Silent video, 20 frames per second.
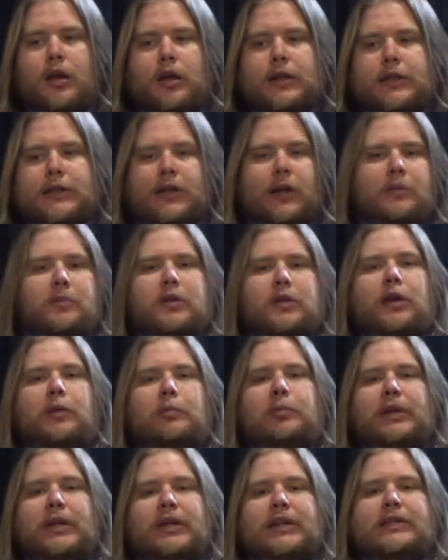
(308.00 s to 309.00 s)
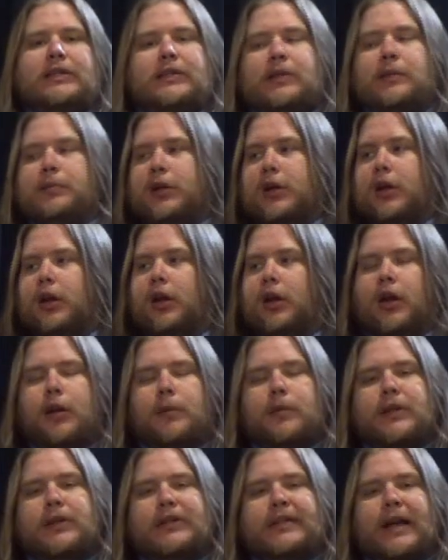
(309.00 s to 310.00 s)
some companies, some
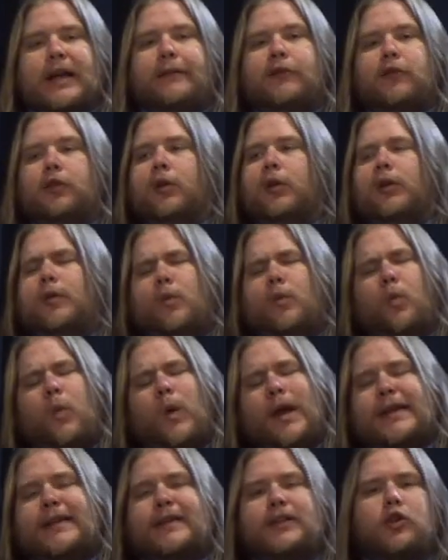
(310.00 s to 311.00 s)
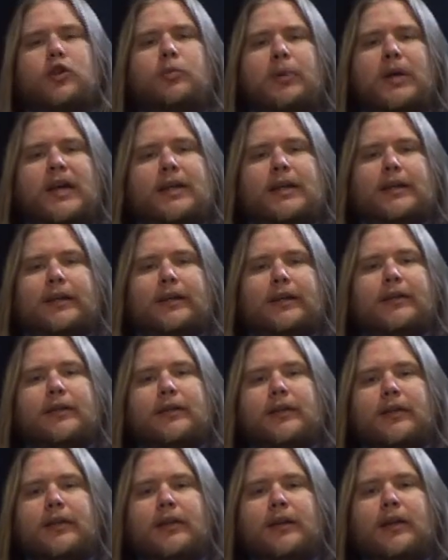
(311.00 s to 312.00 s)
conglomerates have grown way too big.
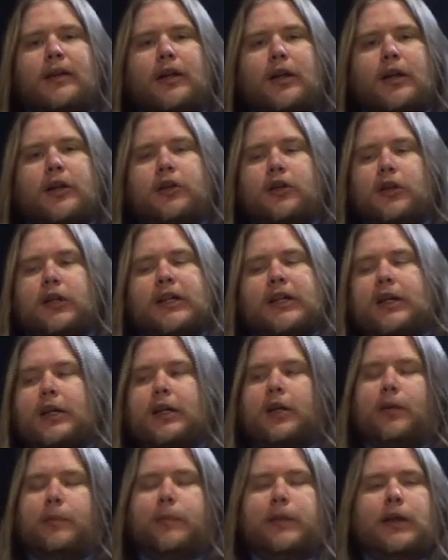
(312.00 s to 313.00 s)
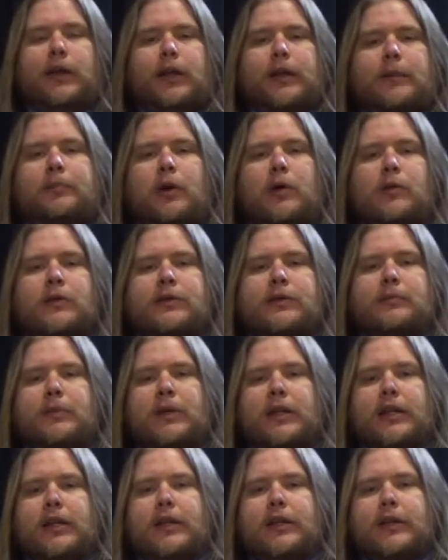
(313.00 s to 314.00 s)
You look at a company like Post
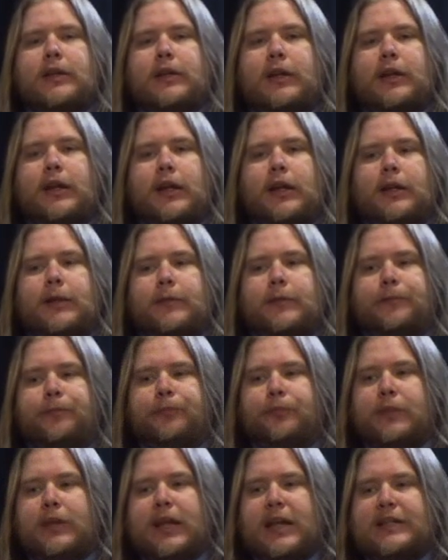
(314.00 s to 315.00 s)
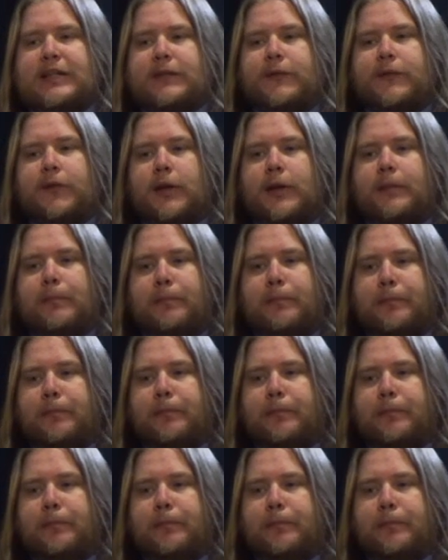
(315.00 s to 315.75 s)
Media that has a very...